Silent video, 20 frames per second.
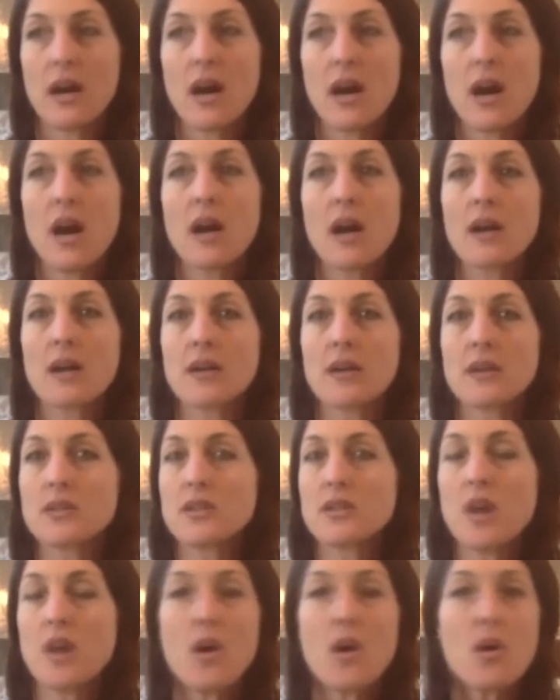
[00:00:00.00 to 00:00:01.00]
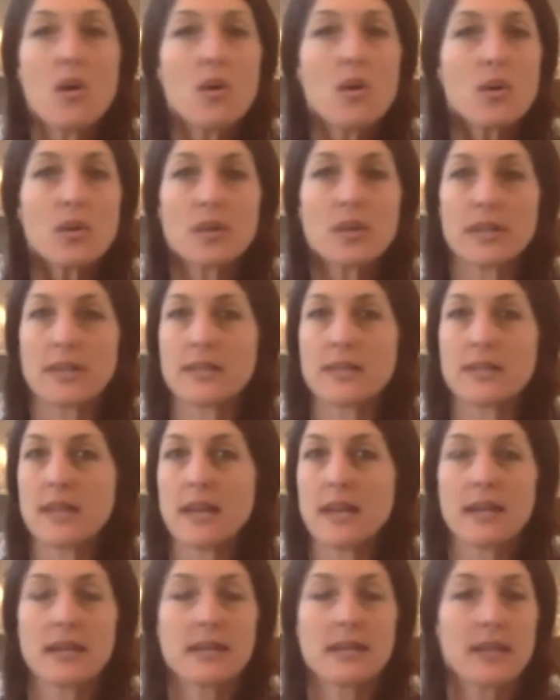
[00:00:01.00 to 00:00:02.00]
are totally
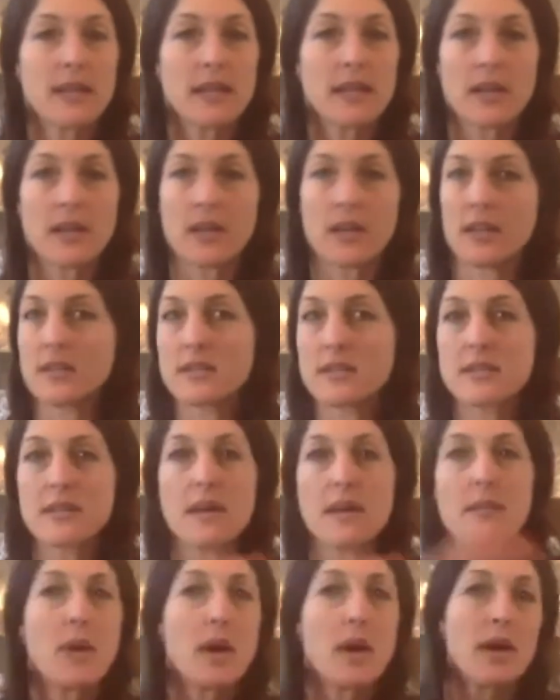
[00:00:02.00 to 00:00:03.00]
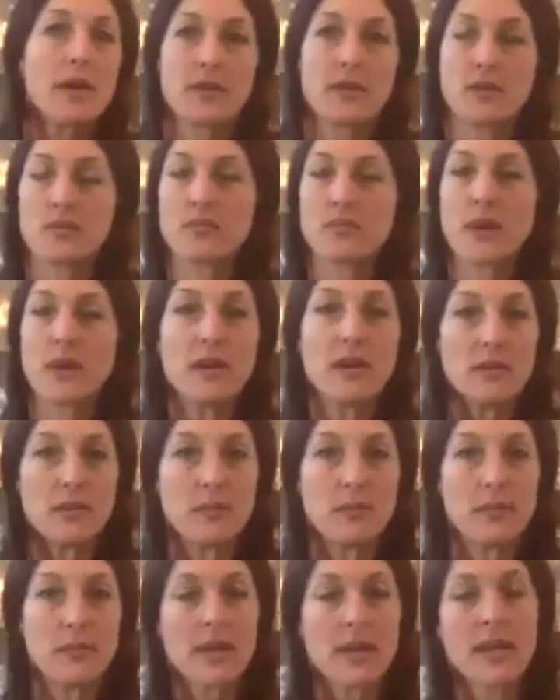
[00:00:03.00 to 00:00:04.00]
psychedelic in some other
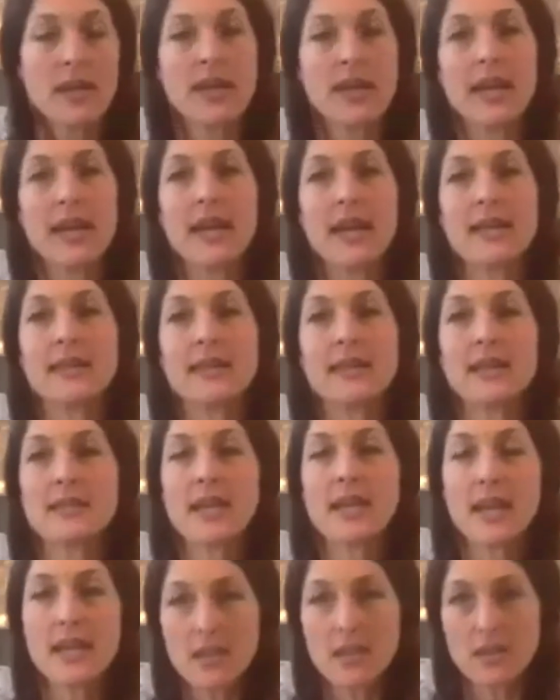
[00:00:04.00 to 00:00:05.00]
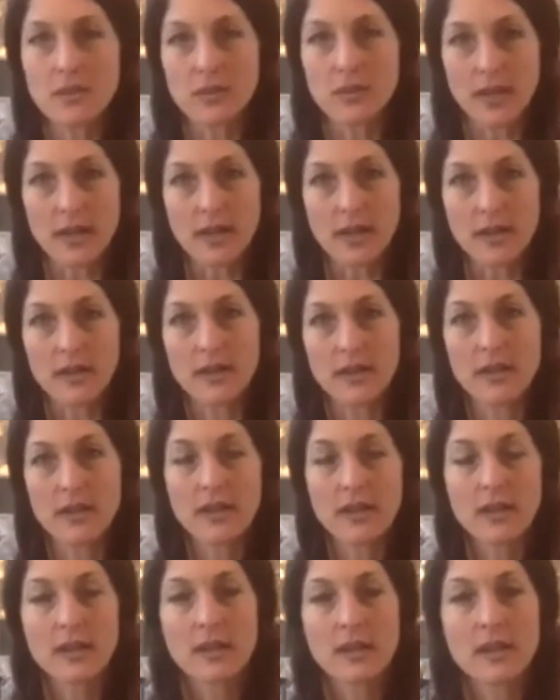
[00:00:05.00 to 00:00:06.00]
realm and they take you there.
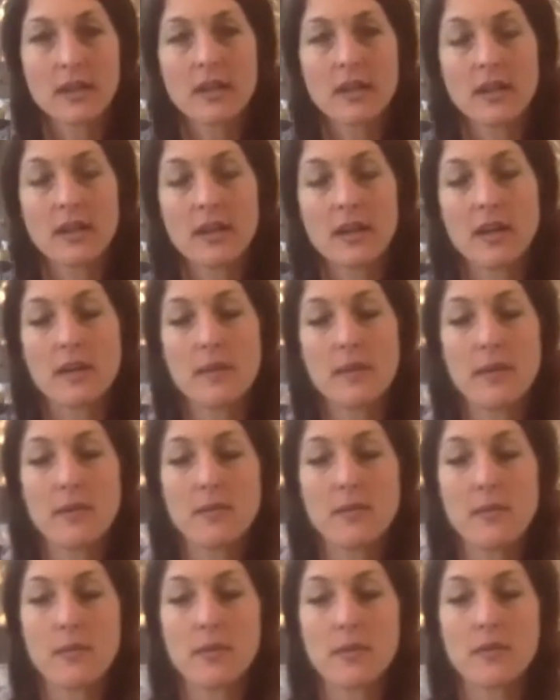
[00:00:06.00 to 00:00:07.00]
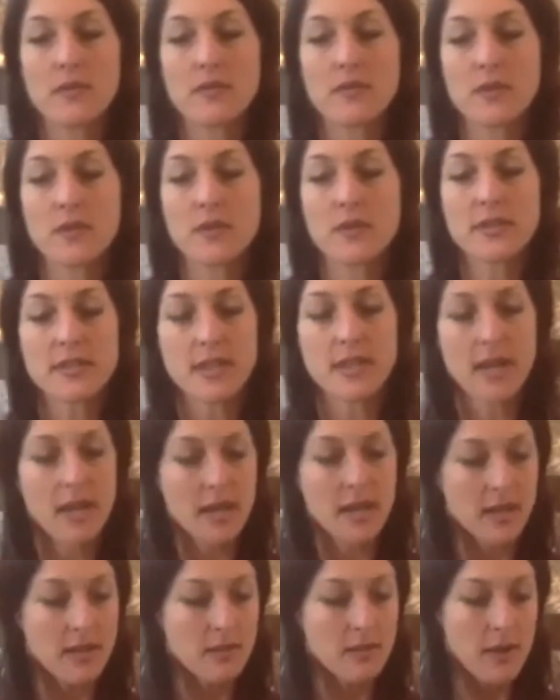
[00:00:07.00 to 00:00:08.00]
I remember the first
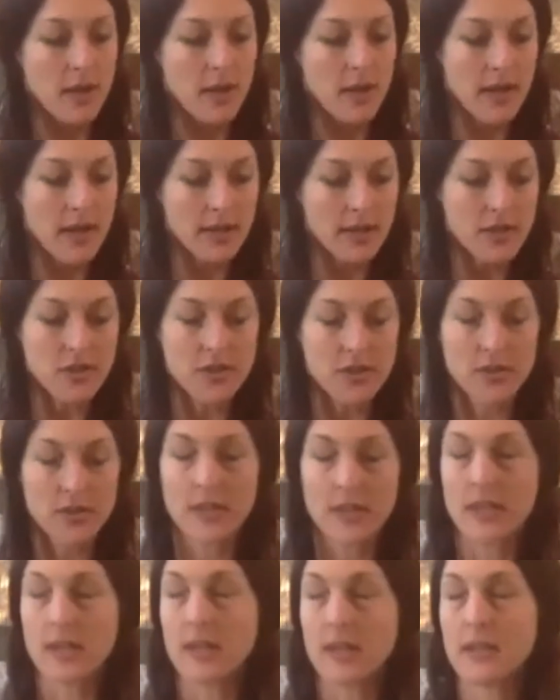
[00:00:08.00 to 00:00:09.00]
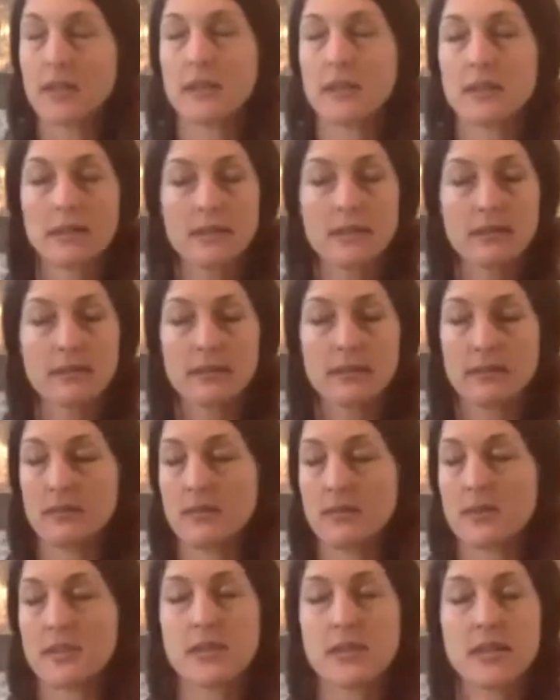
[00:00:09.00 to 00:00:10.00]
time I actually
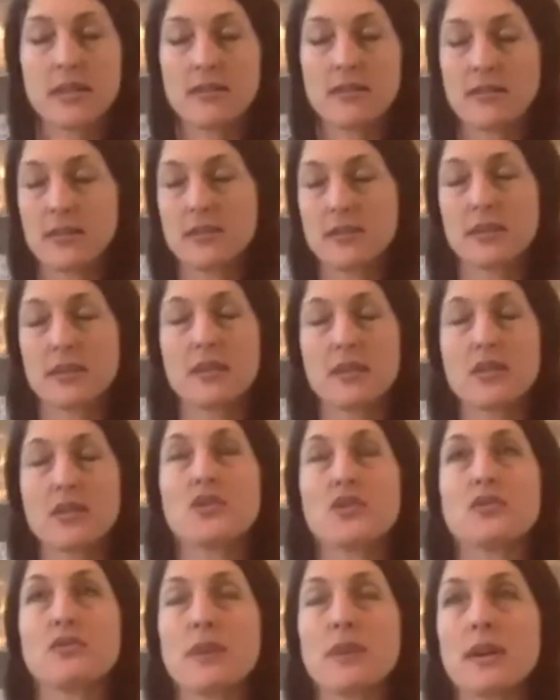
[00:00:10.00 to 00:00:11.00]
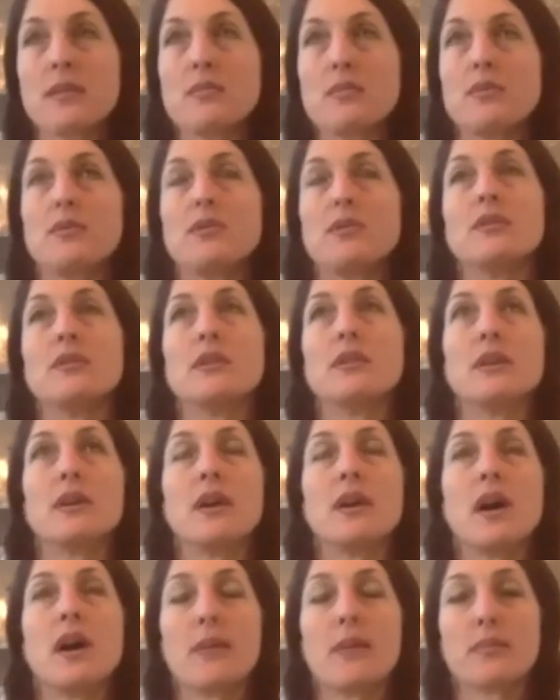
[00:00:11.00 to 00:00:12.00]
received this incredible
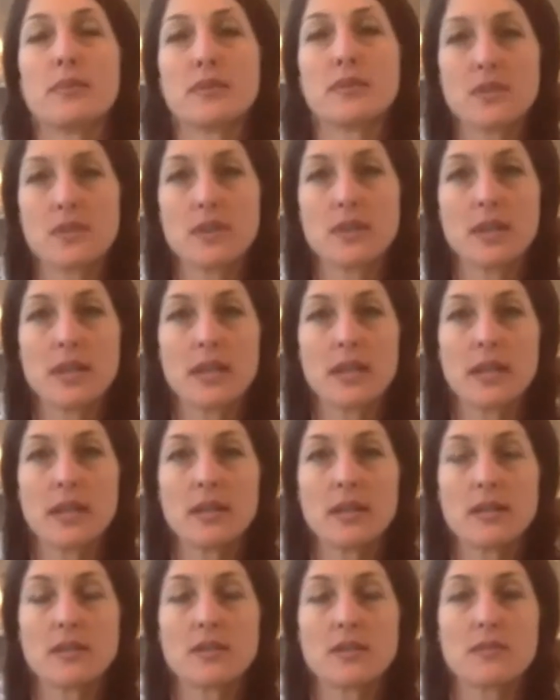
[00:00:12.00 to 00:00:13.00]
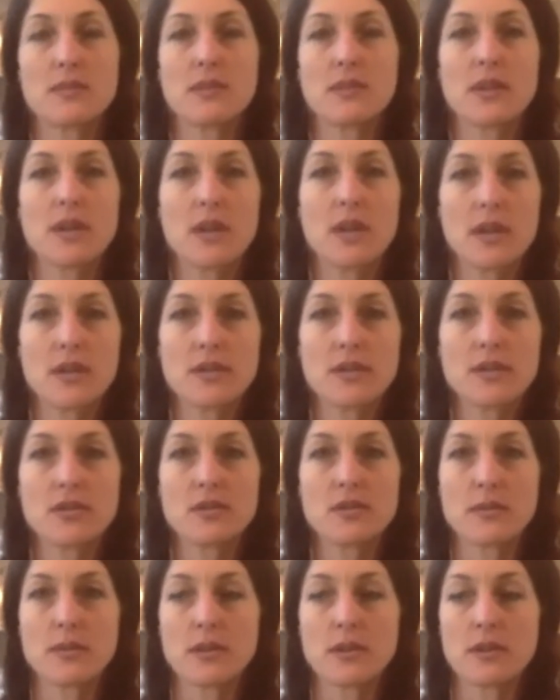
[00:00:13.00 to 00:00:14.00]
opportunity to be the
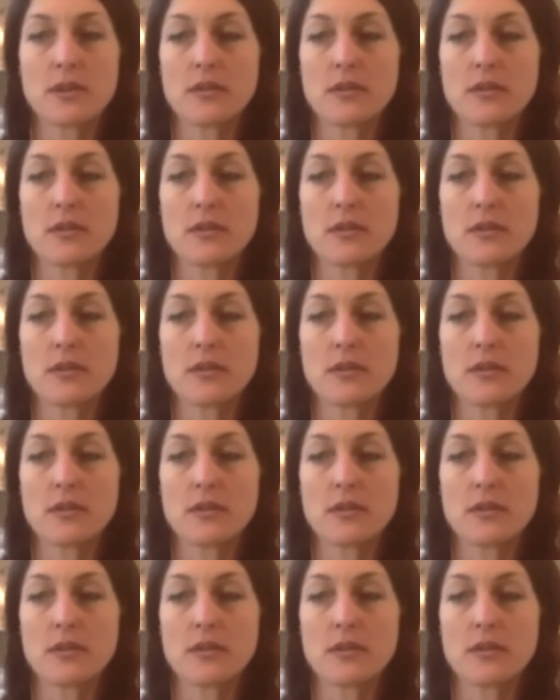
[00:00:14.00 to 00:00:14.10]
costumer